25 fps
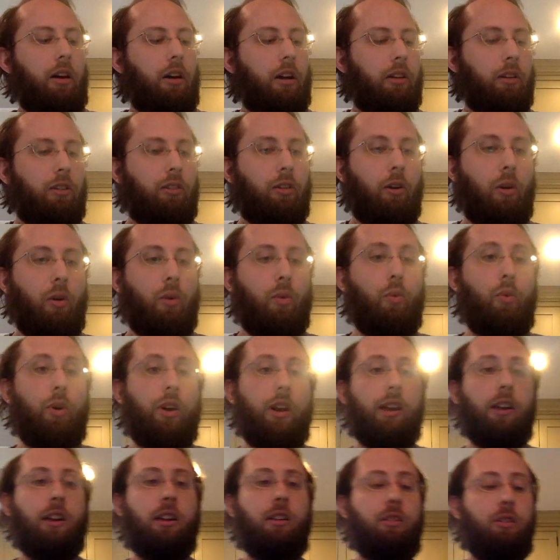So what
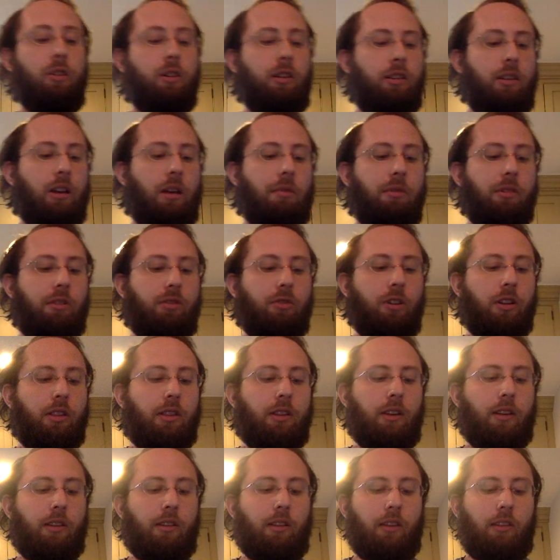I can do to demonstrate
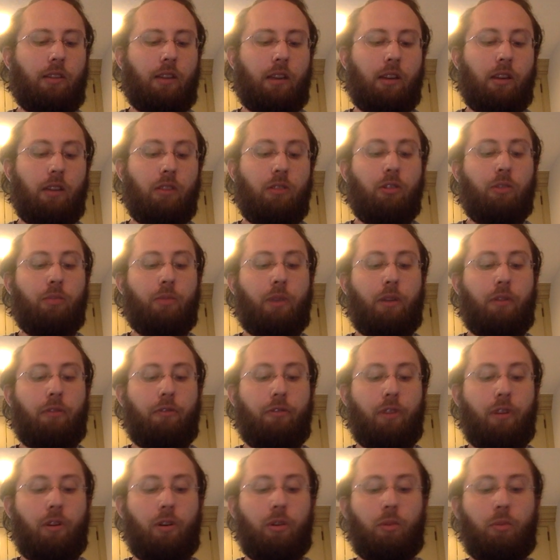this is I can use my
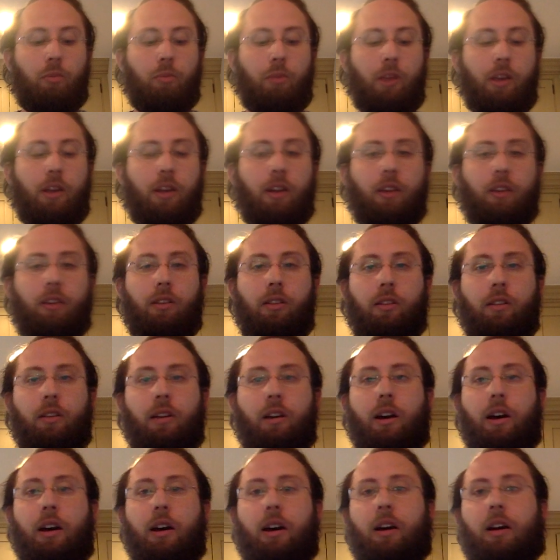phone because
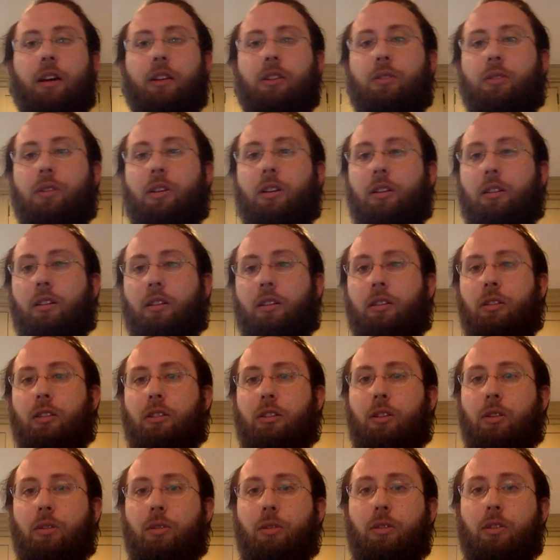you can
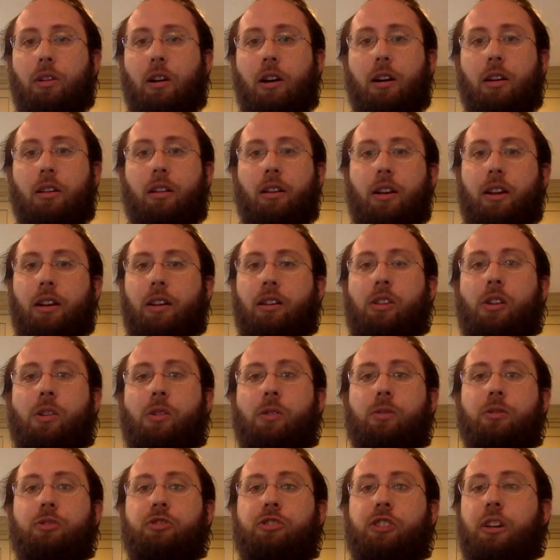use online
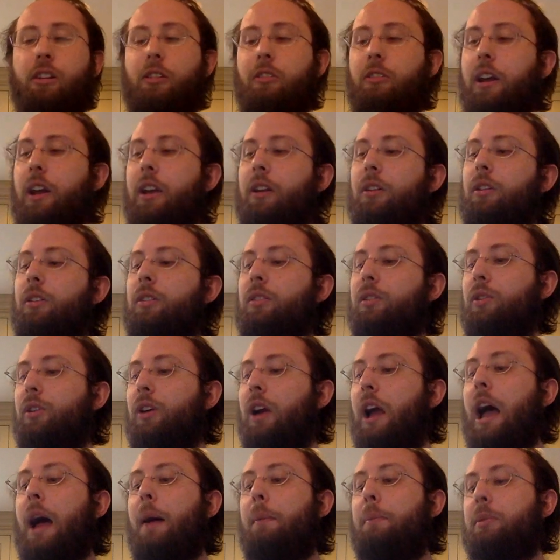tone generators or
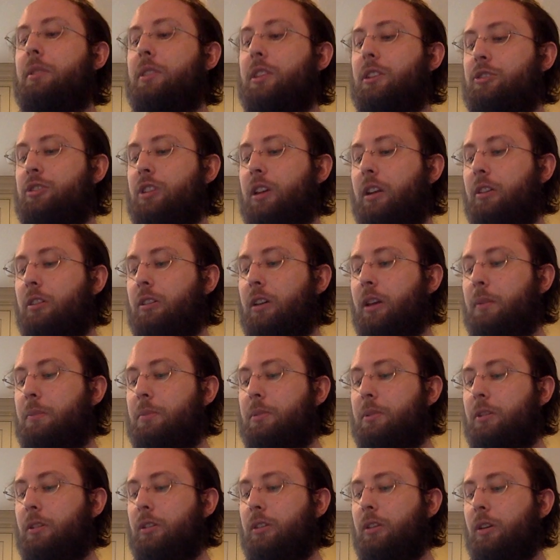apps that generate
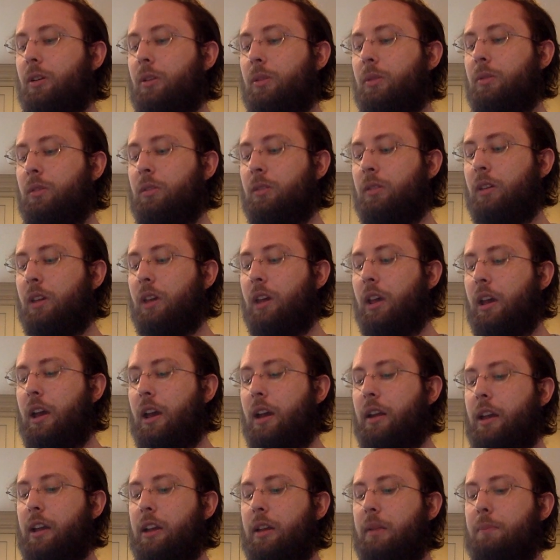pure tones.
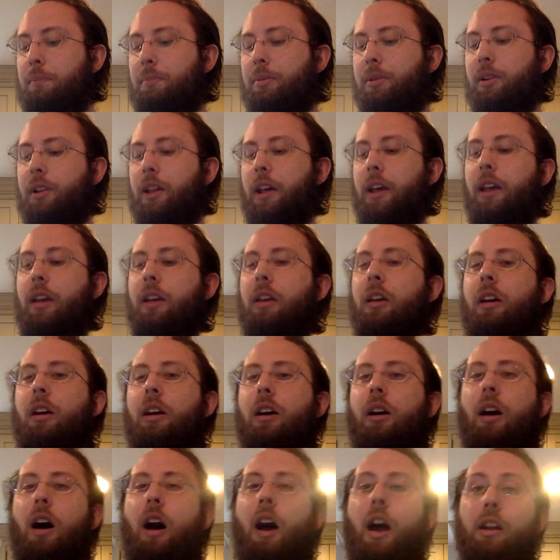And I can play
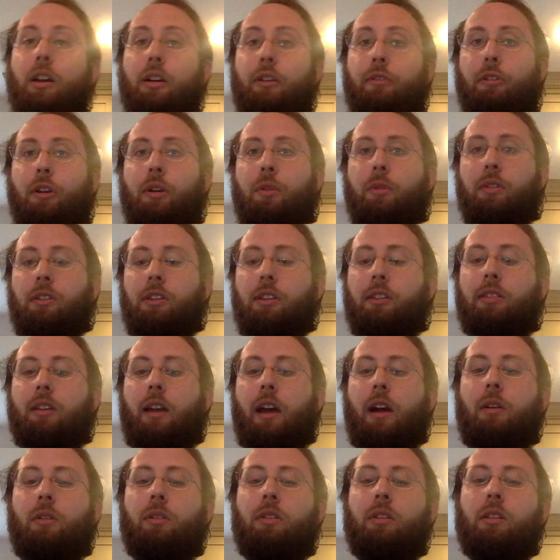a higher frequency
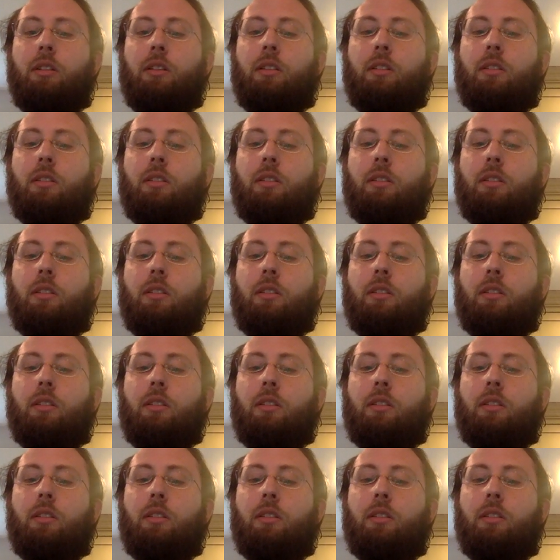sound,